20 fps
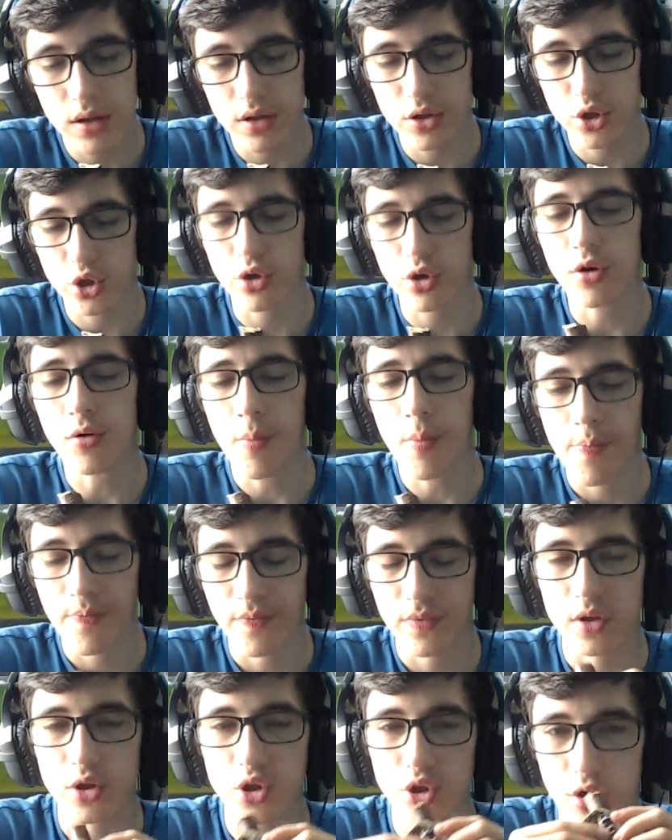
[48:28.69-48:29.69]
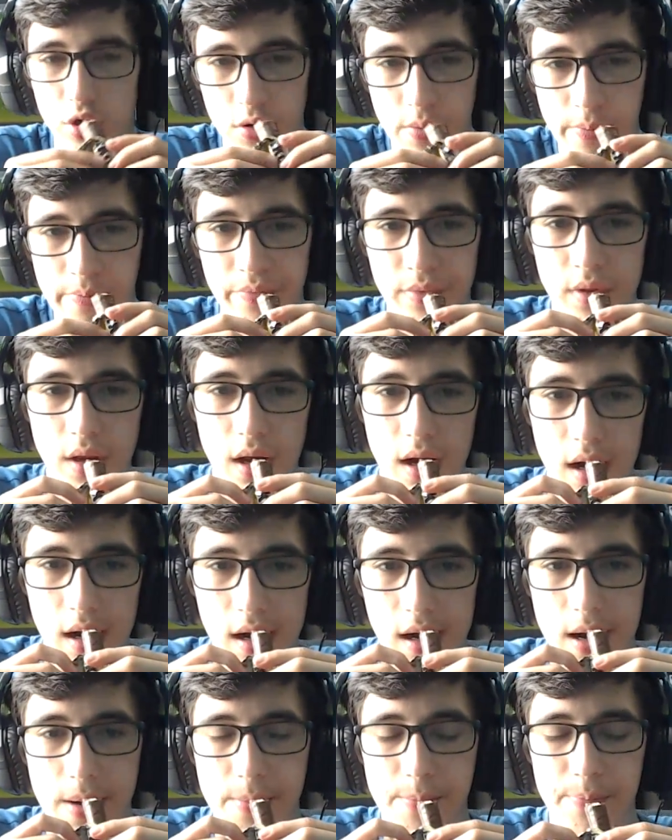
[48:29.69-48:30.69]
True.
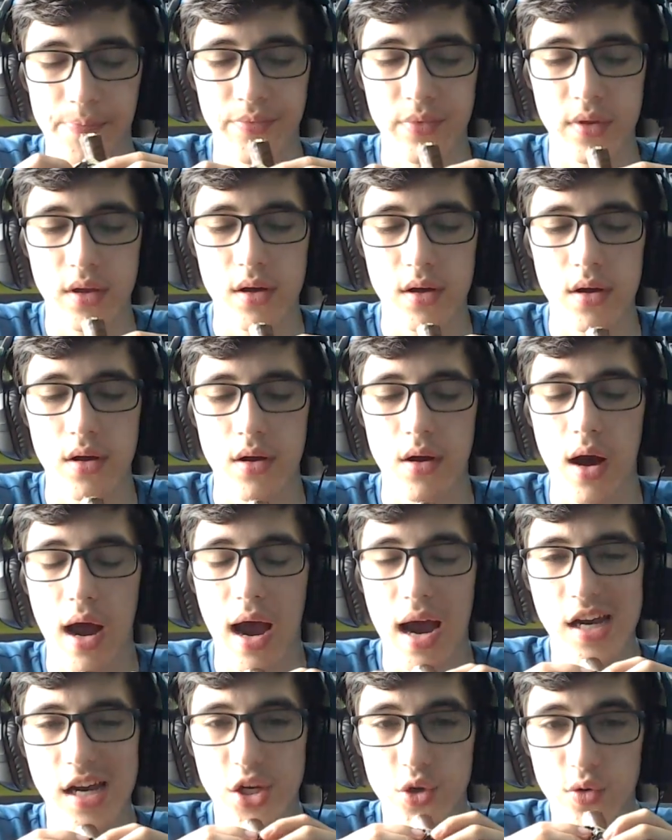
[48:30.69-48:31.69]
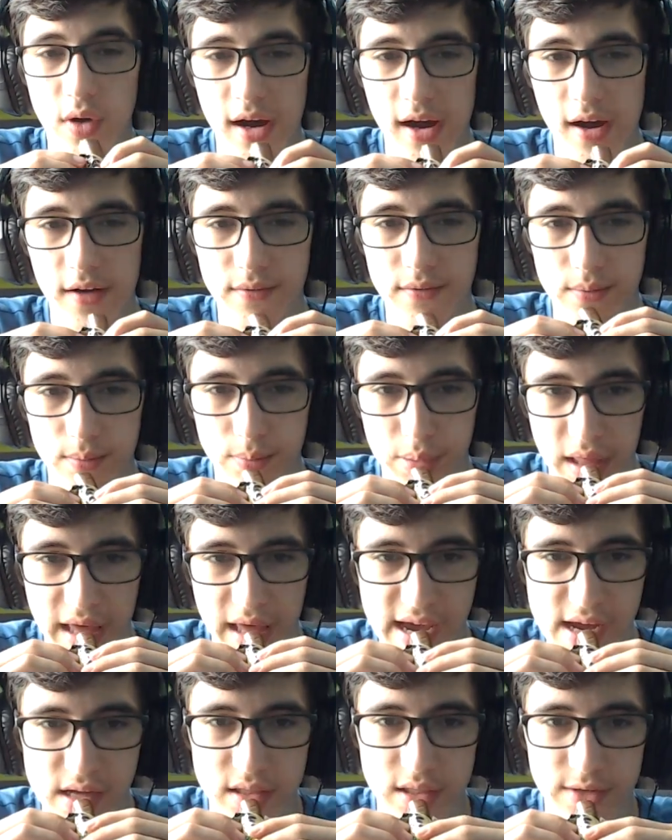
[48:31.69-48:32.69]
I do have
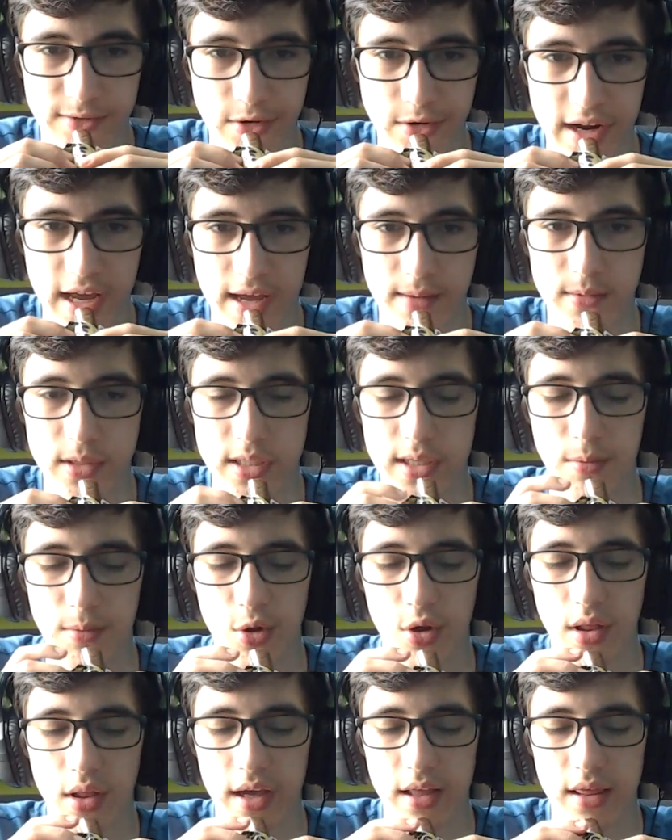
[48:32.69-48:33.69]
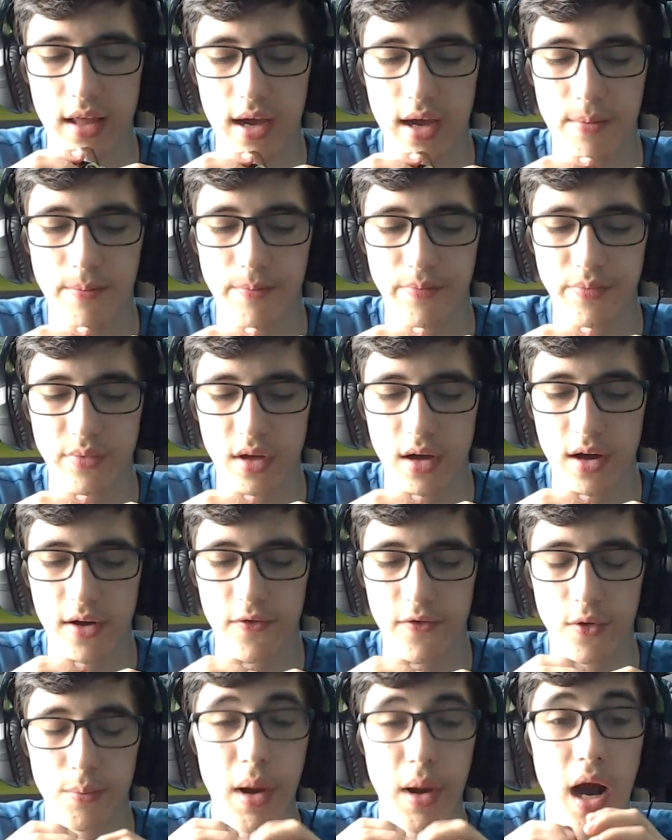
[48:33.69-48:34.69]
plans for names similar like that,
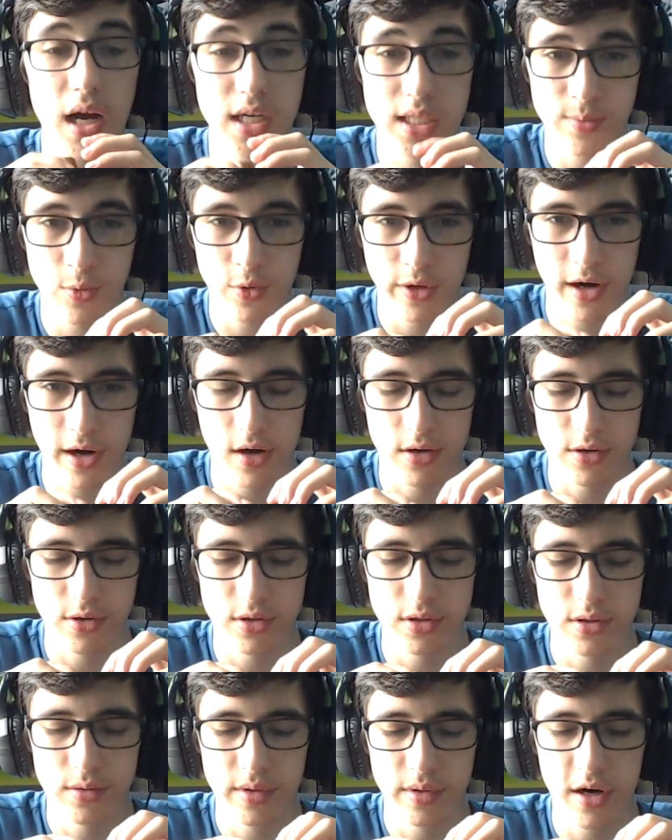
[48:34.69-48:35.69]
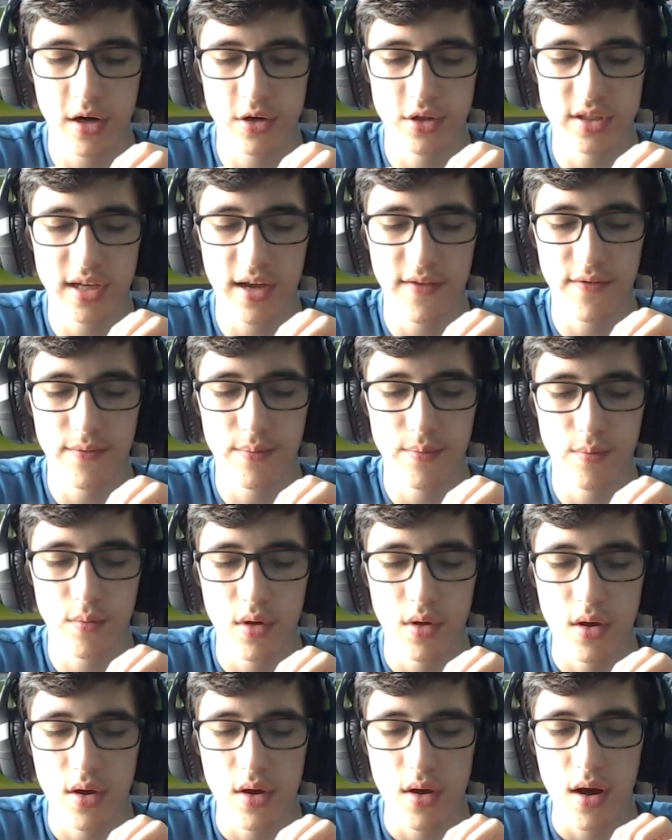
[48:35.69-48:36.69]
for possible characters.
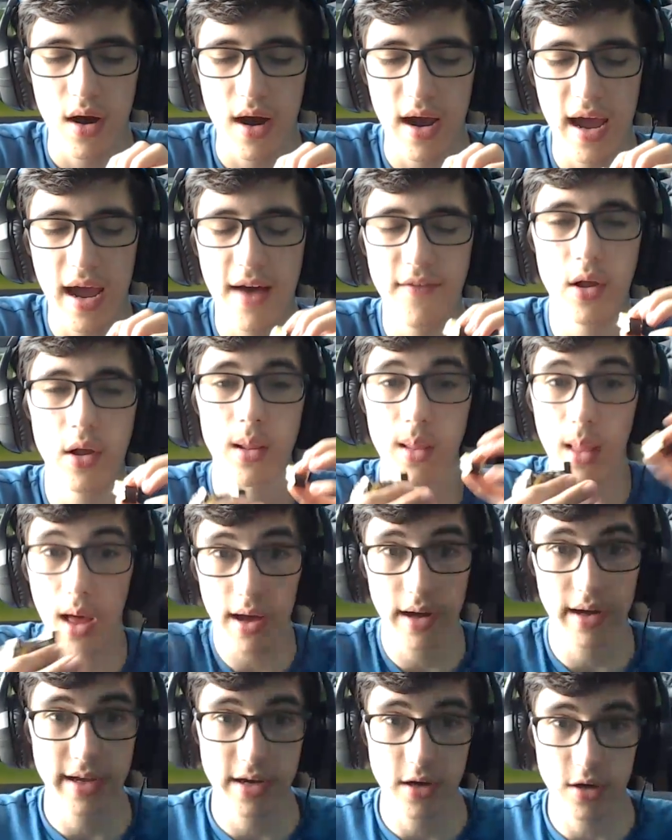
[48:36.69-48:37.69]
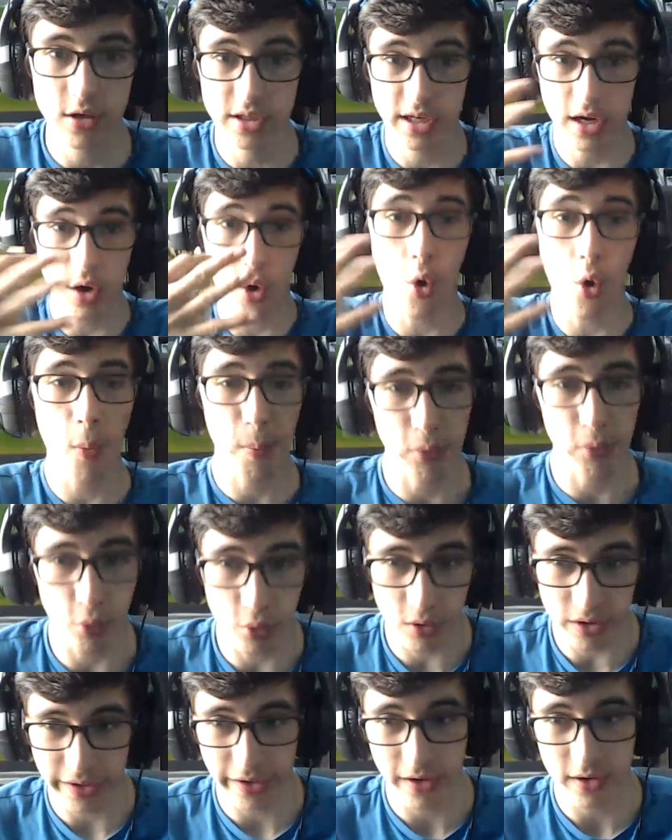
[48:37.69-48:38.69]
I have a lot of characters, like a whole
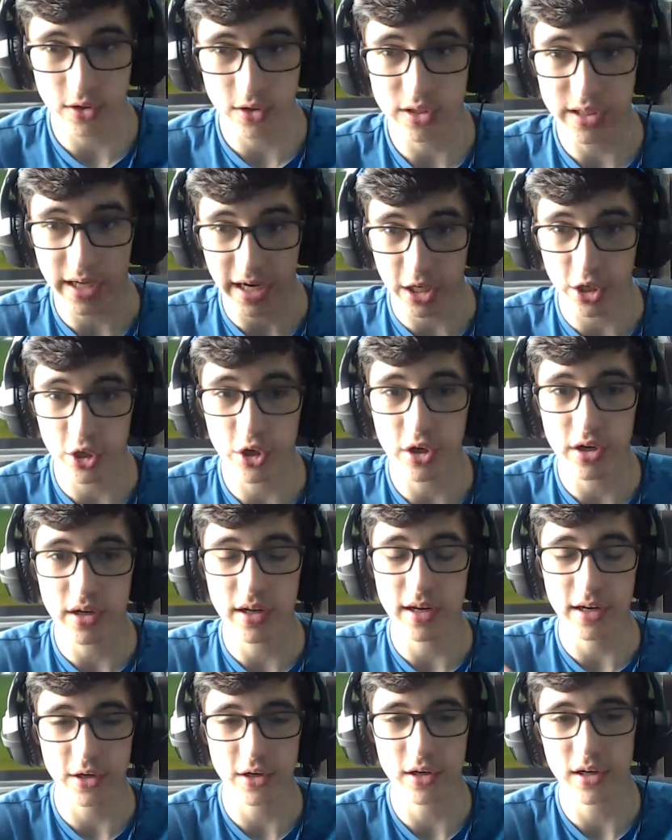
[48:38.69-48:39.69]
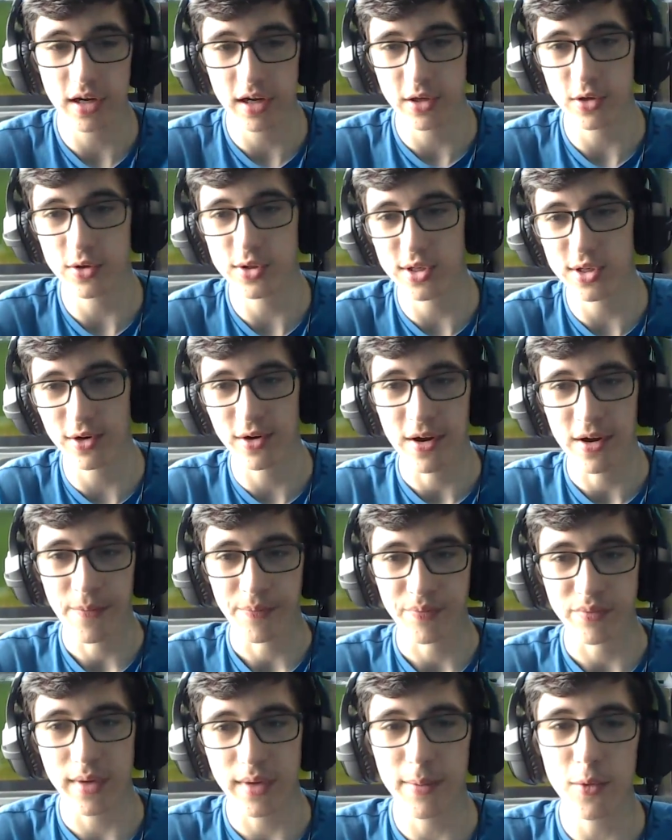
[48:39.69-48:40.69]
pool of characters that I could and could not use. So
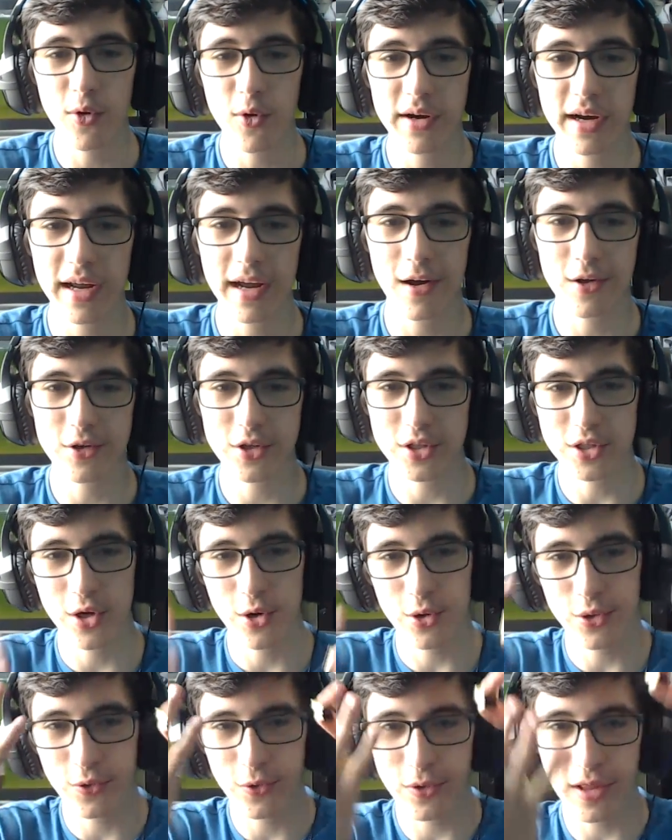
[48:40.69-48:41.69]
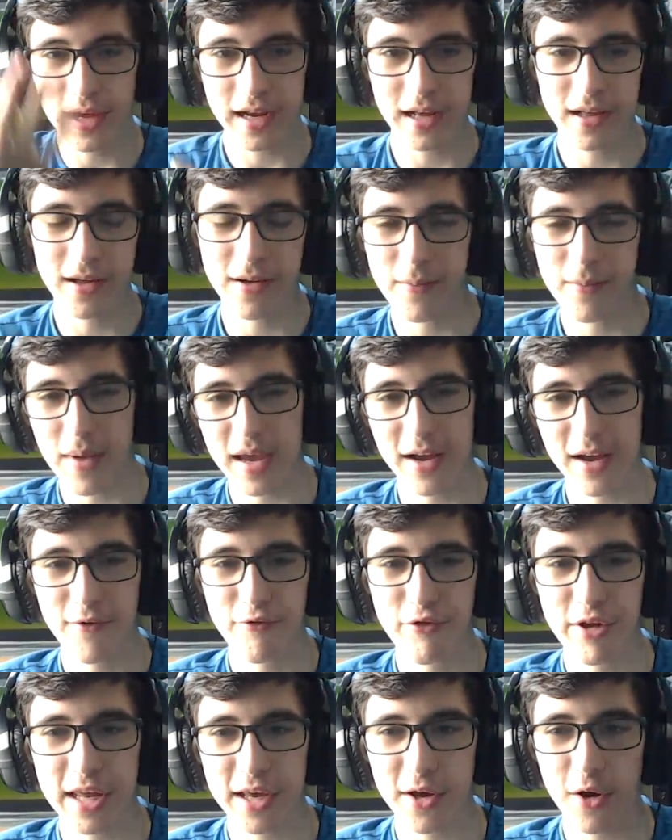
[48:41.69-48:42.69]
maybe one day I'll just go through make a
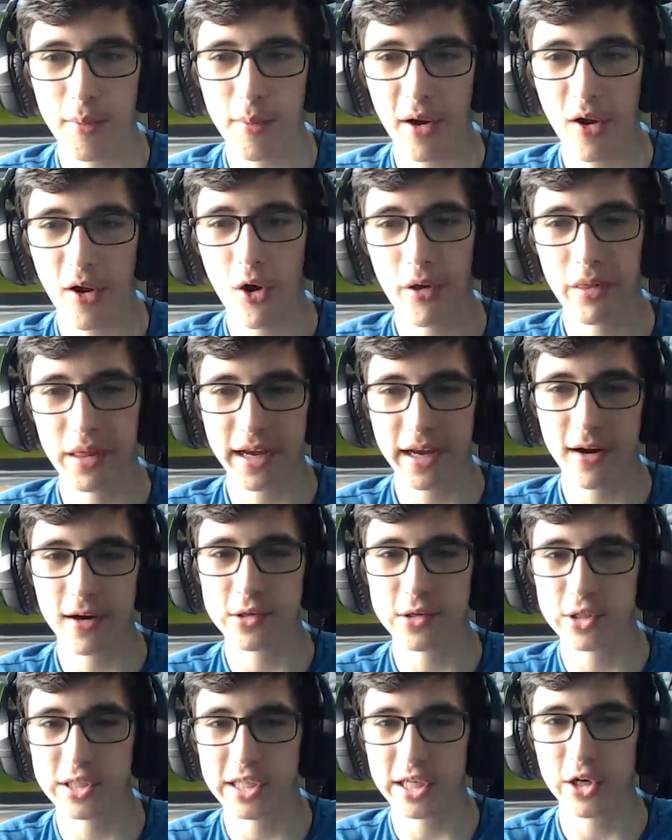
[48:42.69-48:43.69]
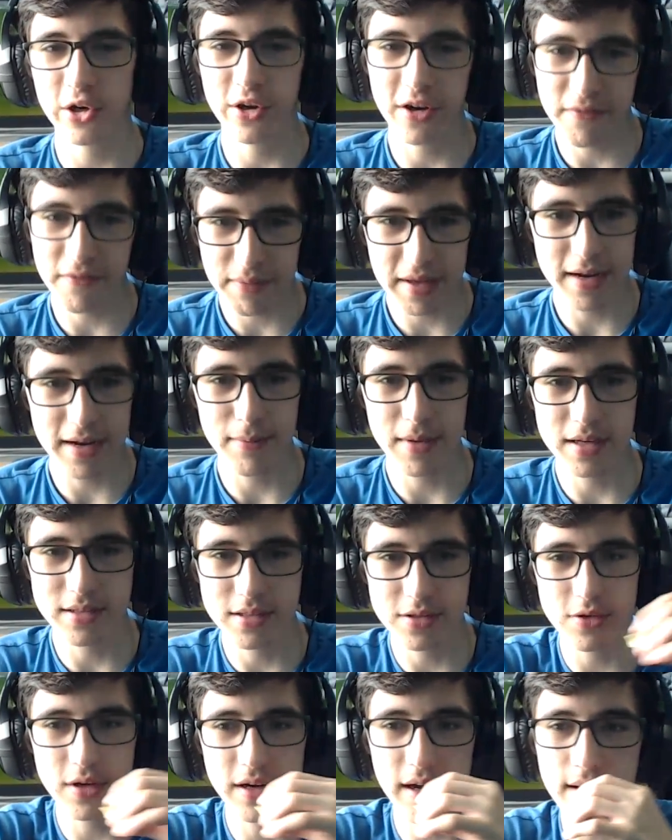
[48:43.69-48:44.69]
video about all the characters that could have been in
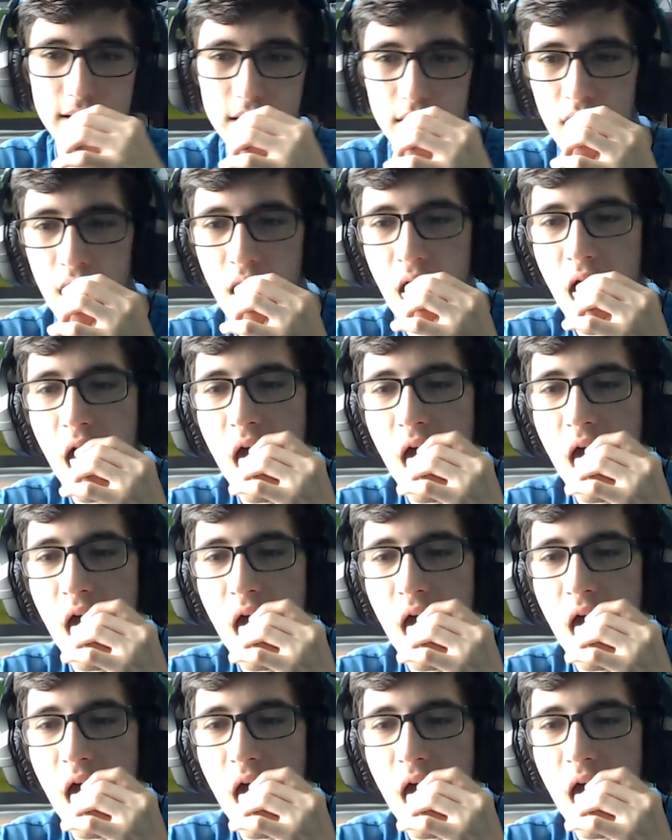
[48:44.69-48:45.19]
Mesozoic Isle.